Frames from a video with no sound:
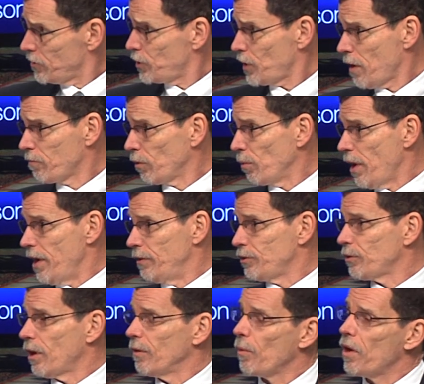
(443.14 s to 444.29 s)
several ways.
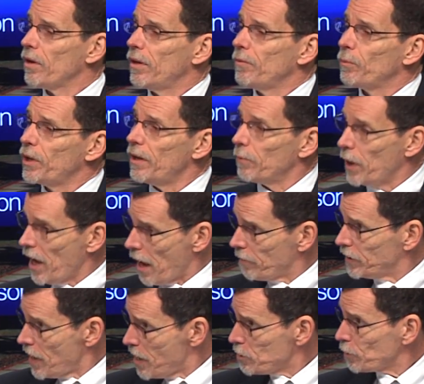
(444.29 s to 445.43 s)
Uh, one, we, we have a
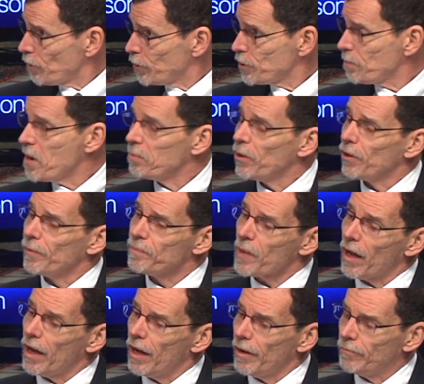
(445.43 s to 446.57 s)
task force member,
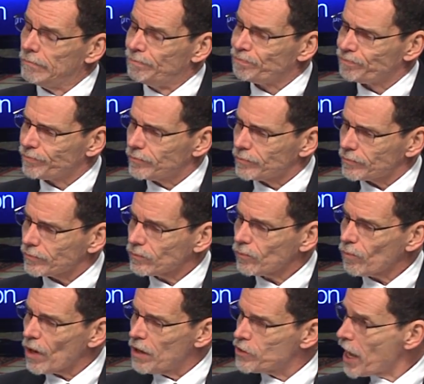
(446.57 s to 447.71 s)
uh,
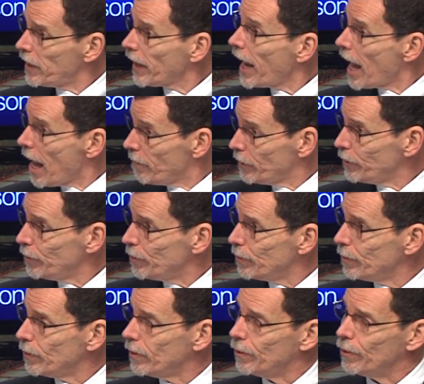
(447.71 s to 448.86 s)
Janet Cabin,
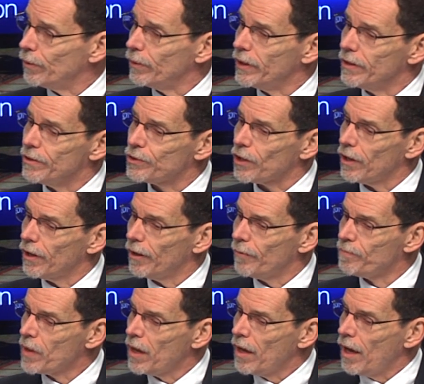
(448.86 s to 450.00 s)
who, who is uh,
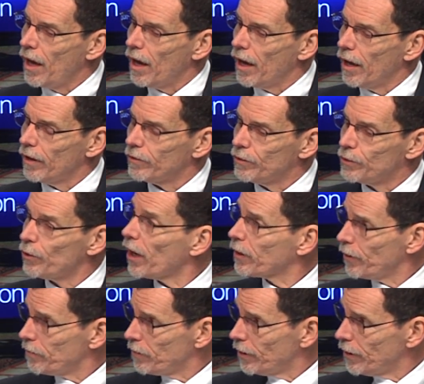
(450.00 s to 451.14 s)
uh, the director
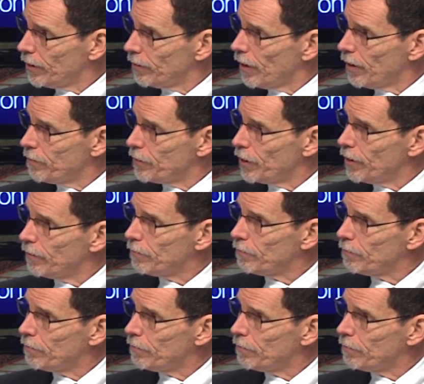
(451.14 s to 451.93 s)
of a, of a